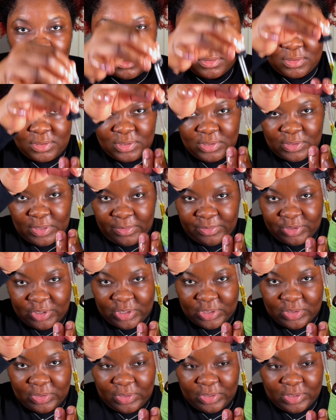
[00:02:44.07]
so I'm
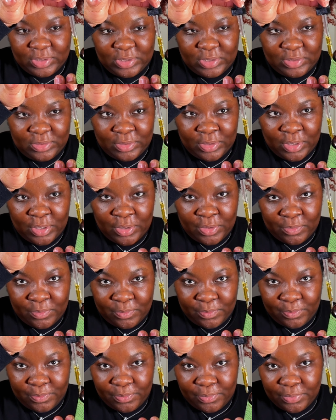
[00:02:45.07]
just going to
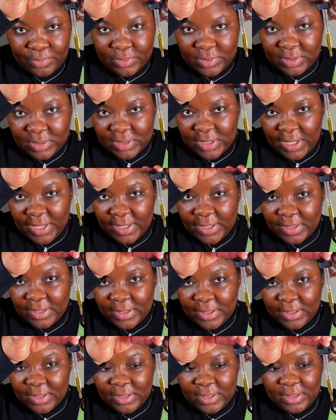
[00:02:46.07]
put
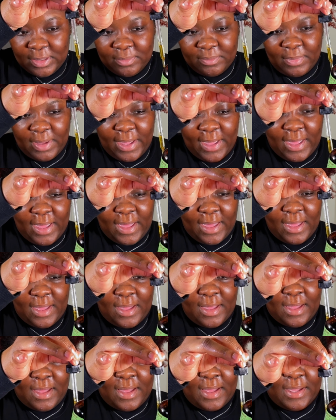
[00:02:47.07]
that in my
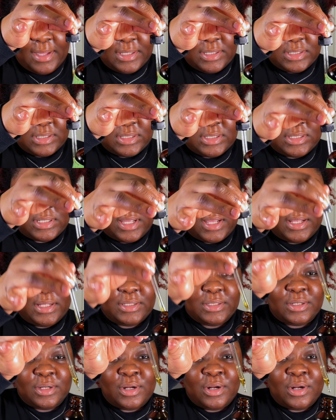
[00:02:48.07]
hand and